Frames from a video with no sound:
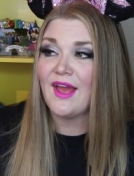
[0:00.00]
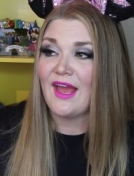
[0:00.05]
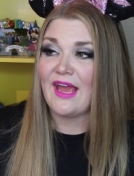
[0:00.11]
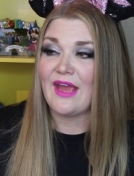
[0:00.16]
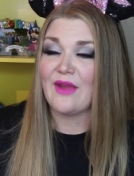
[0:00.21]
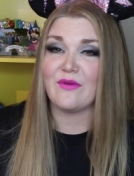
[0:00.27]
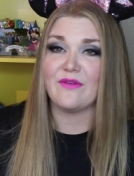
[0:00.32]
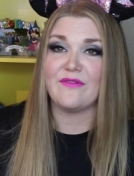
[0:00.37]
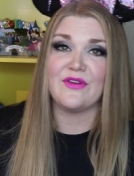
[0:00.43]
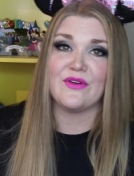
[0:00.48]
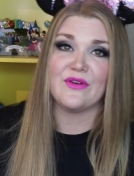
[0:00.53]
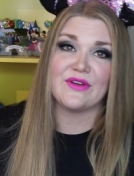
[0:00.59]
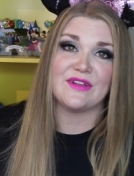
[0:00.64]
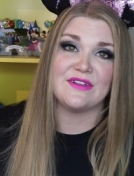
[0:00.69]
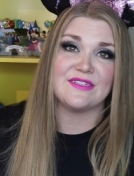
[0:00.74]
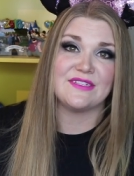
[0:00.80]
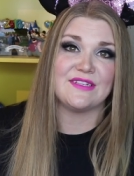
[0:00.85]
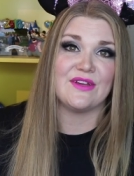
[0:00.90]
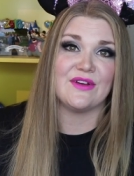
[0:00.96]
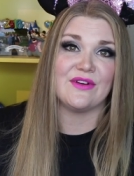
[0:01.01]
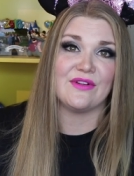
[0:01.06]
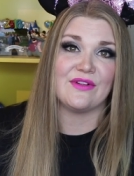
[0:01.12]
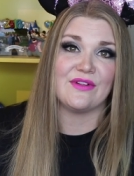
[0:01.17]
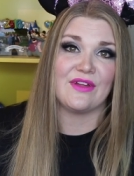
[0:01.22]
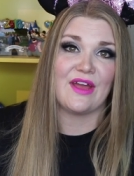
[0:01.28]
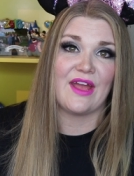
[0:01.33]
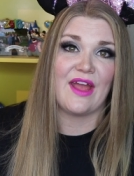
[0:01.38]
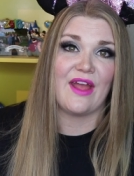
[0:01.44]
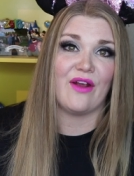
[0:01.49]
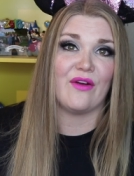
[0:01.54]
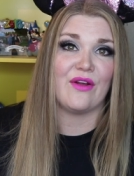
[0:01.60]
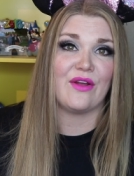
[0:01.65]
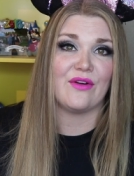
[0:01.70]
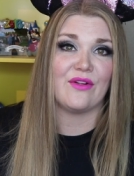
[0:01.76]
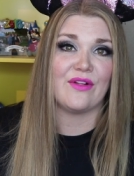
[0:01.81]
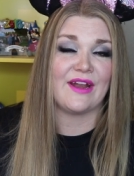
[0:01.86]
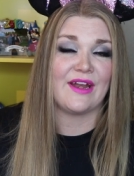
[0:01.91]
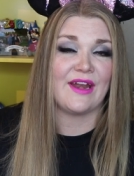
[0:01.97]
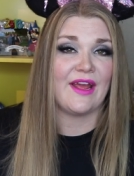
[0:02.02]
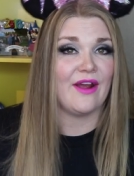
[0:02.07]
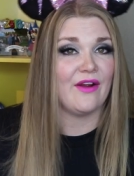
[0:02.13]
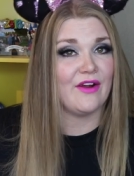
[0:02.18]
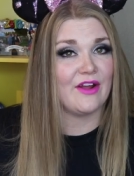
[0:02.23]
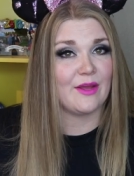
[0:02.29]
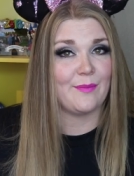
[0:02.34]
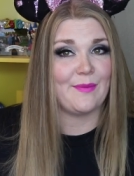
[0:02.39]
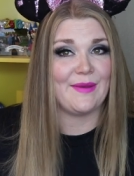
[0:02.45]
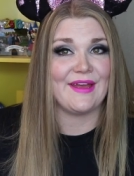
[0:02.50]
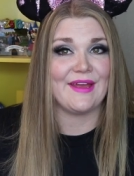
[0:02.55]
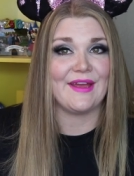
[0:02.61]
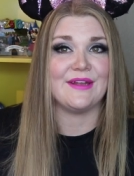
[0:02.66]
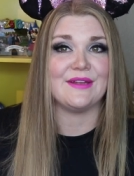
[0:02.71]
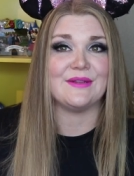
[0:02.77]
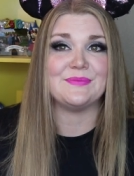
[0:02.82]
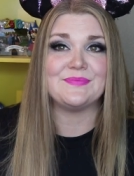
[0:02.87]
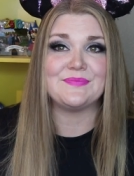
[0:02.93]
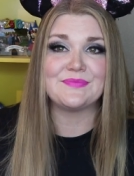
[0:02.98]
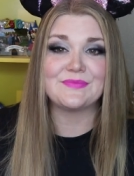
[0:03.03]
a Reveal Conceal Ariel and Eric pin